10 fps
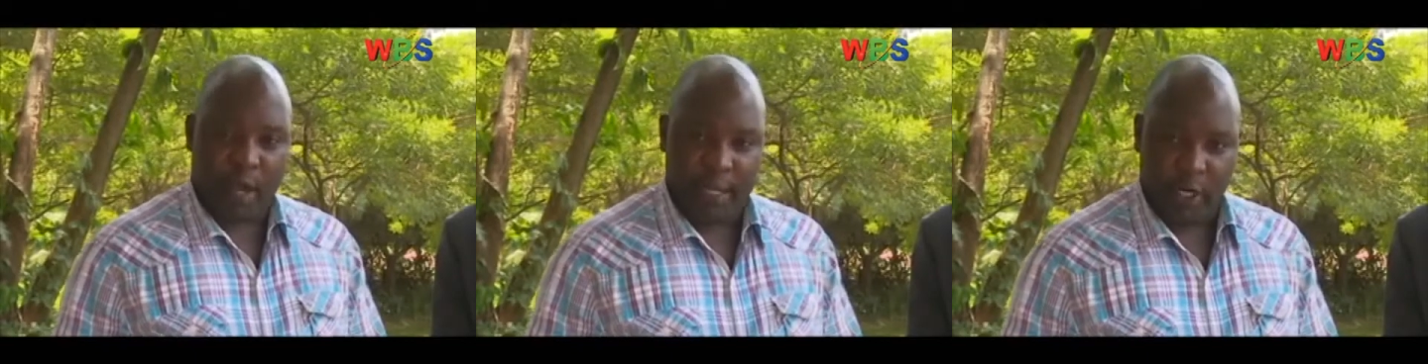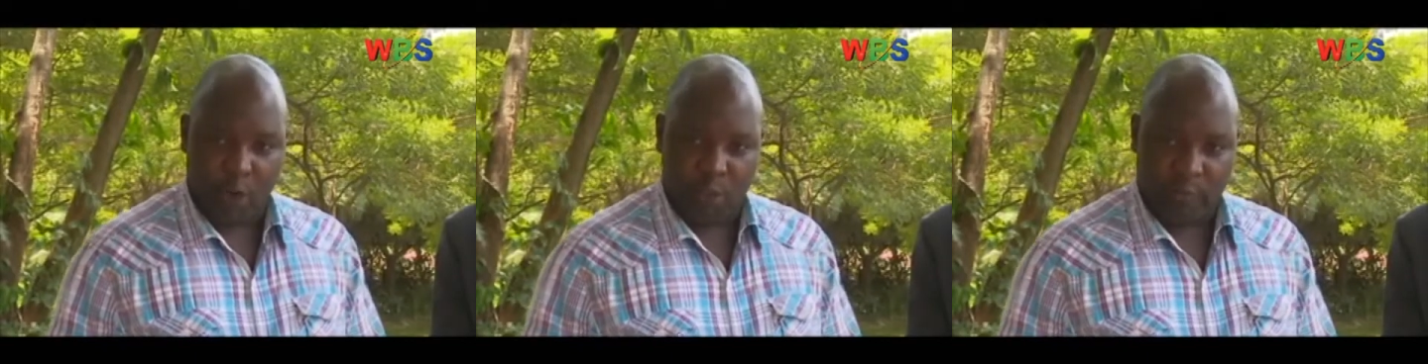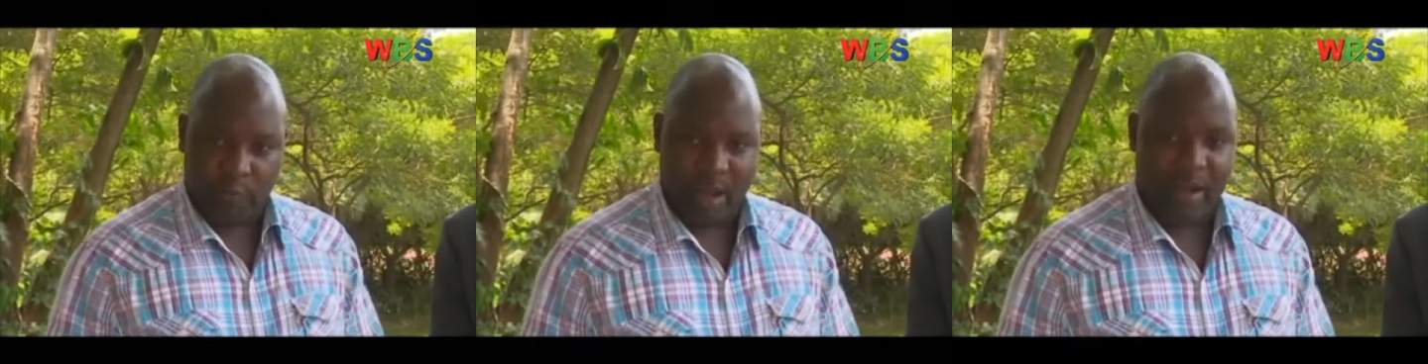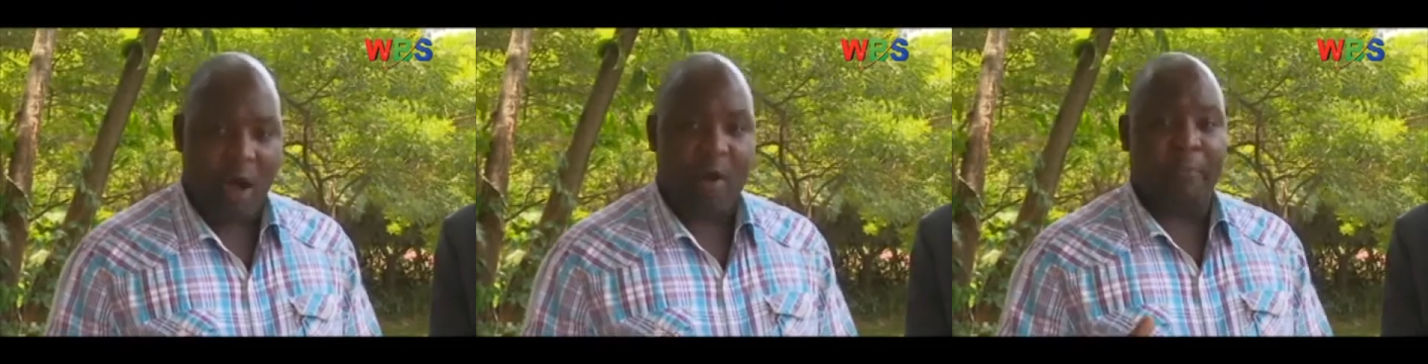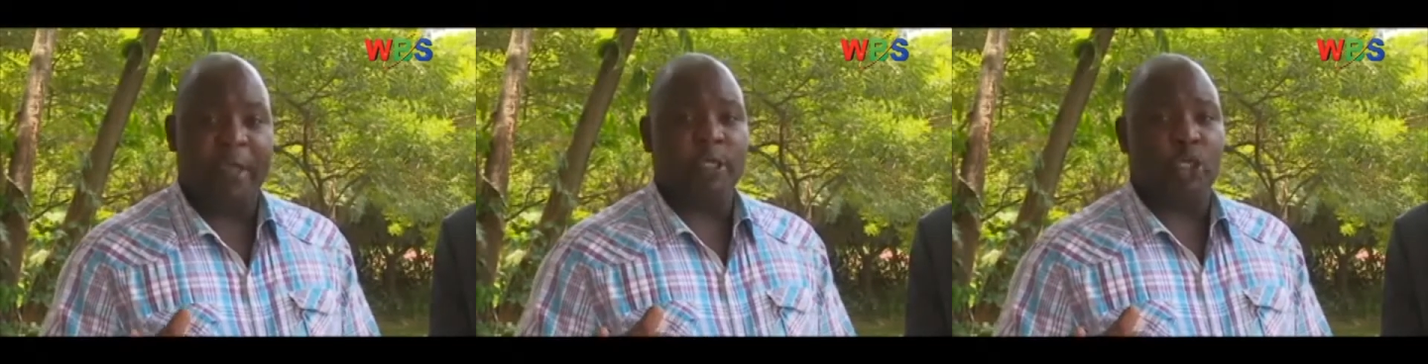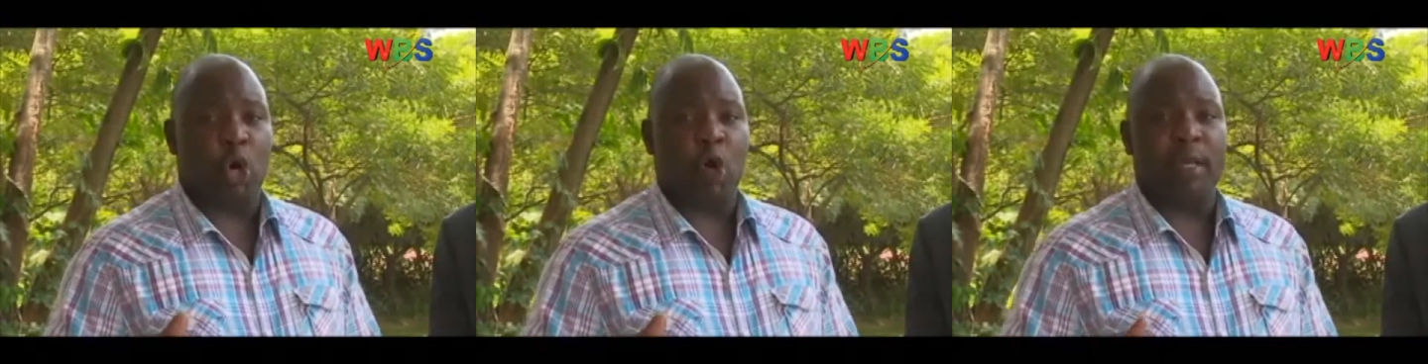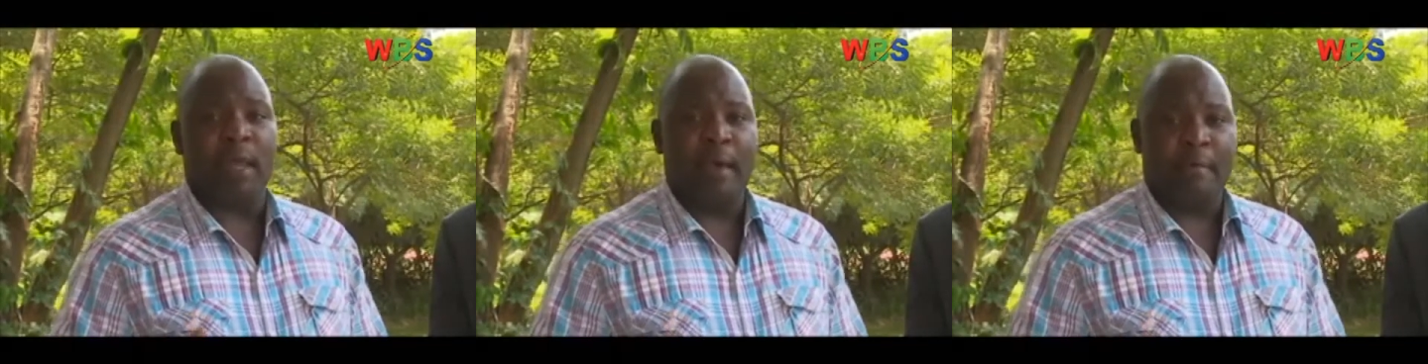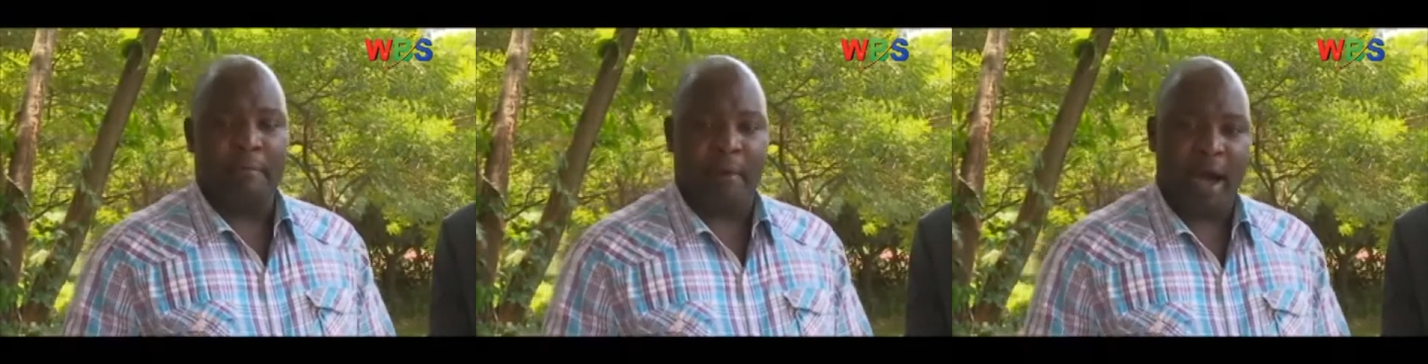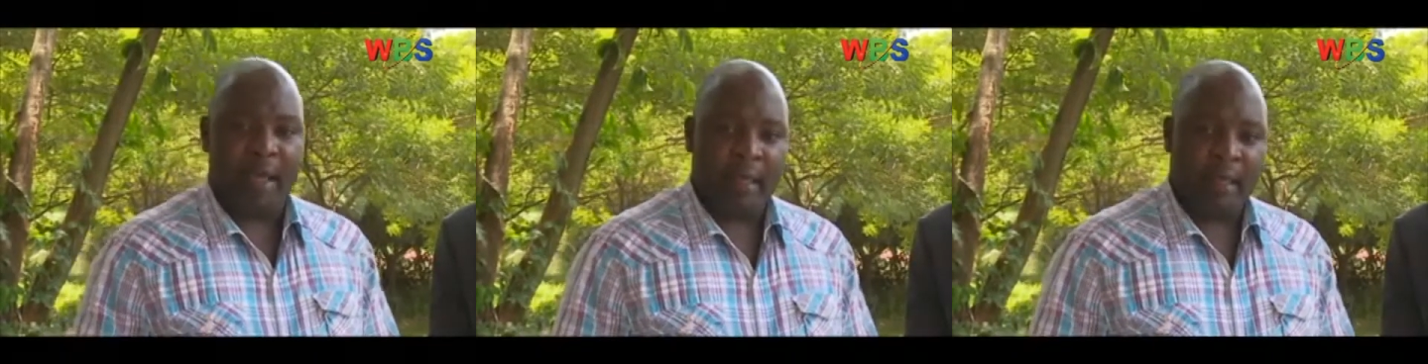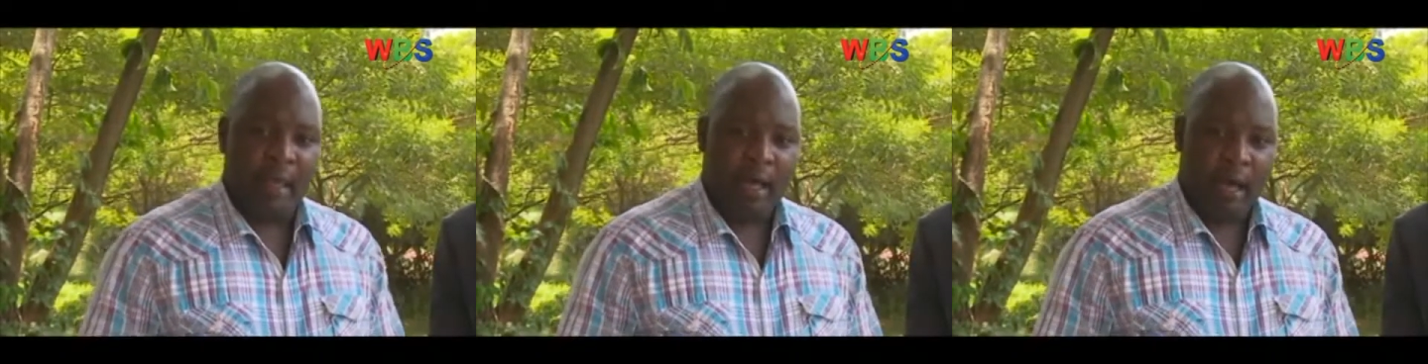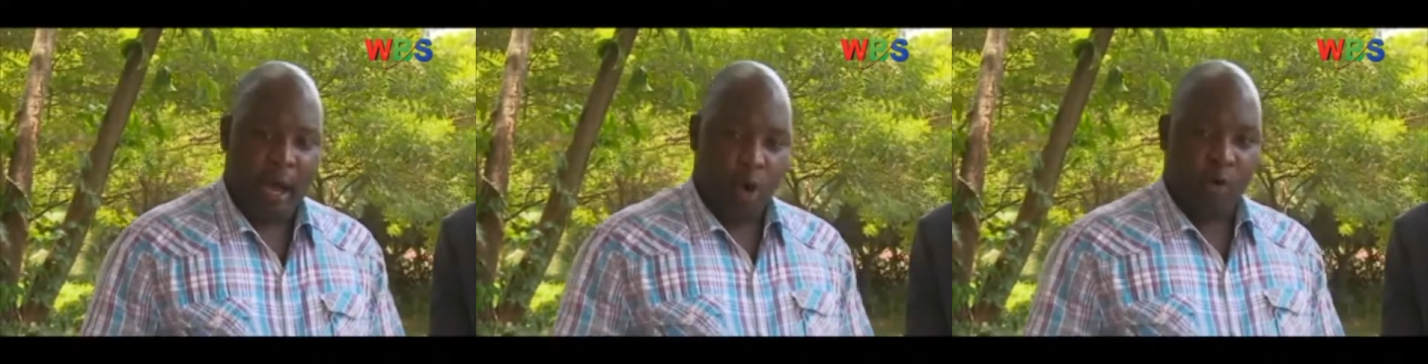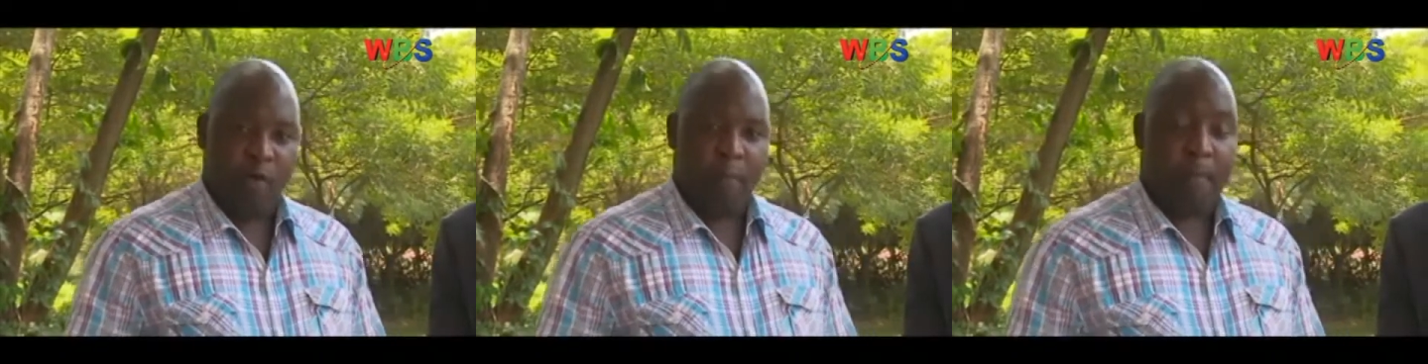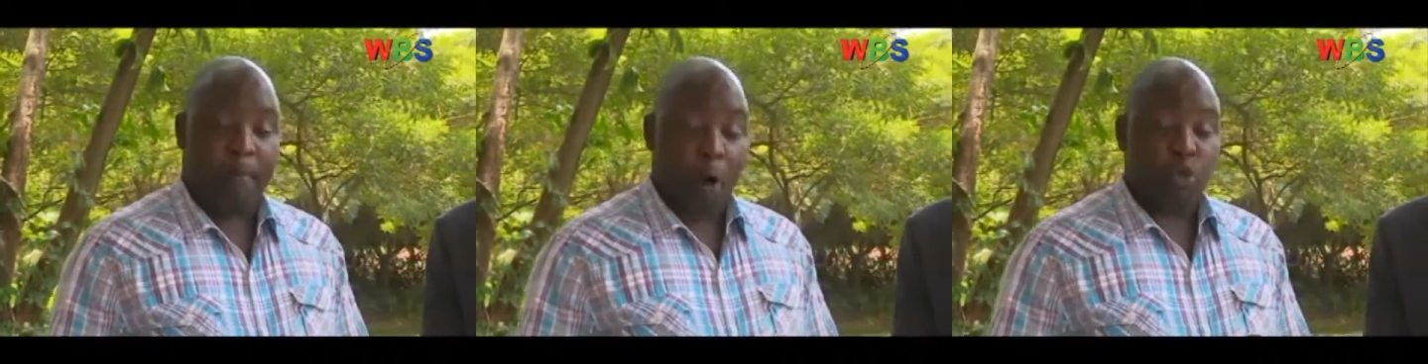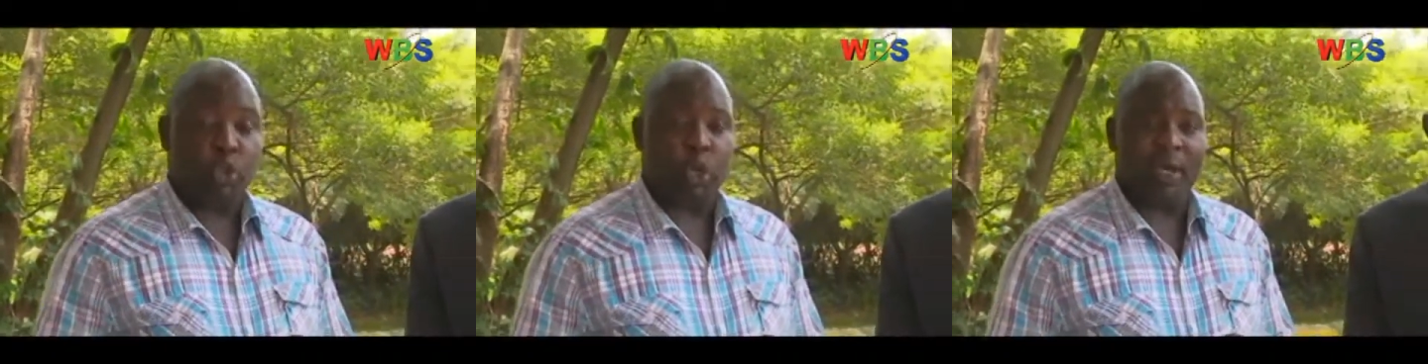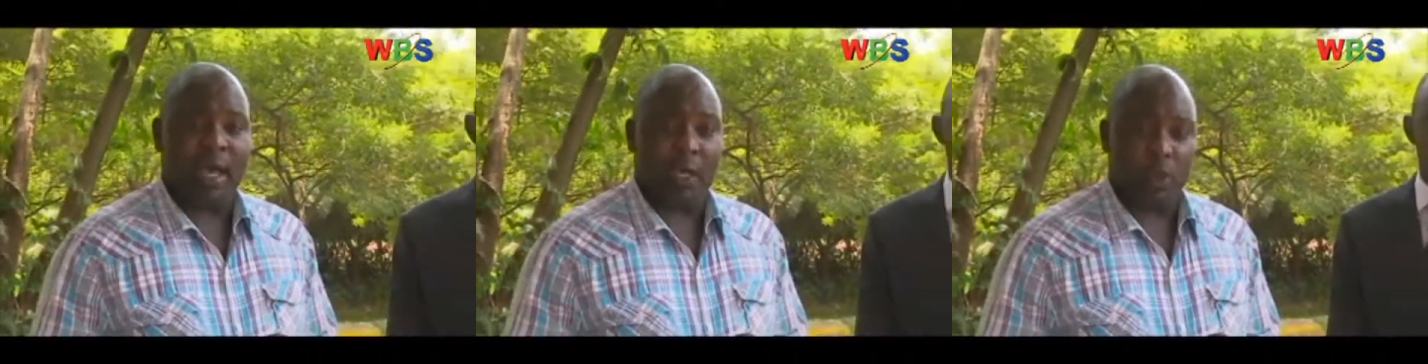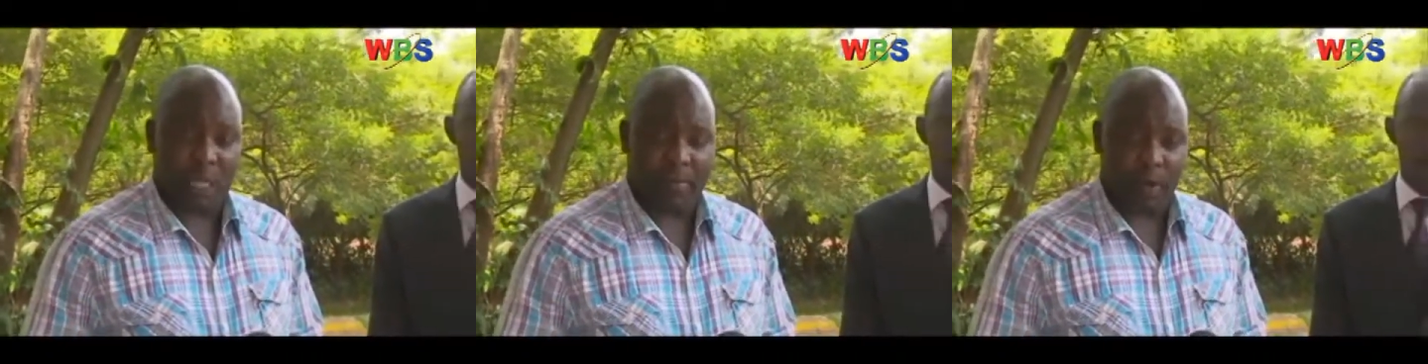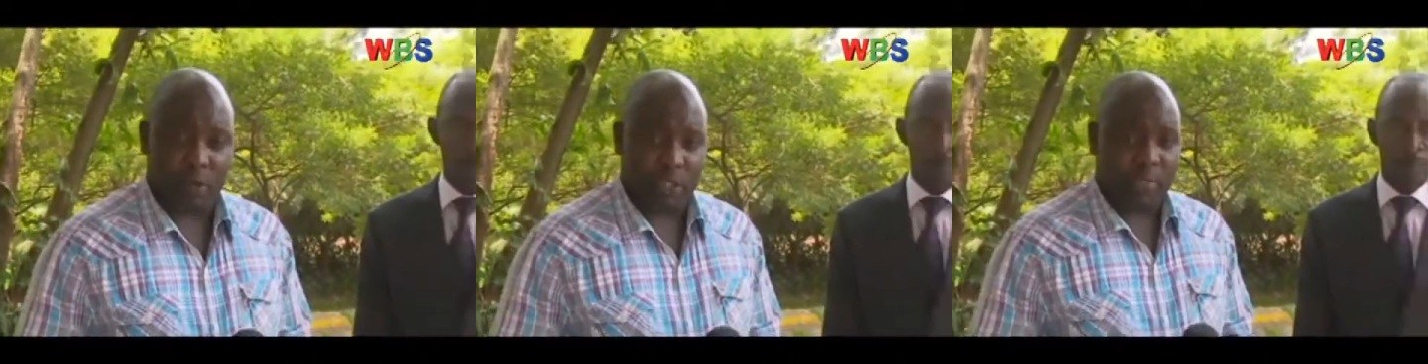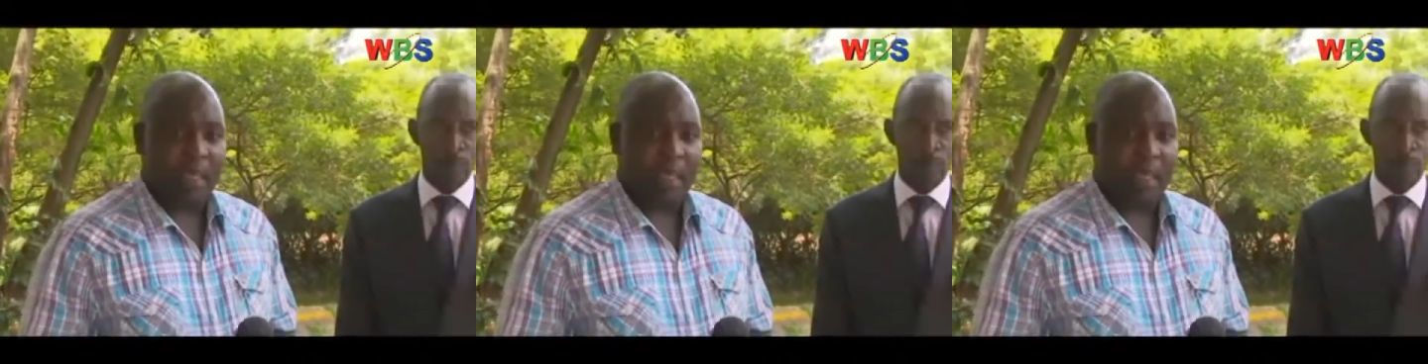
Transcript: Kahinda Otafiire. Now I'm being joined by Honorable Paulson Lutamaguzi,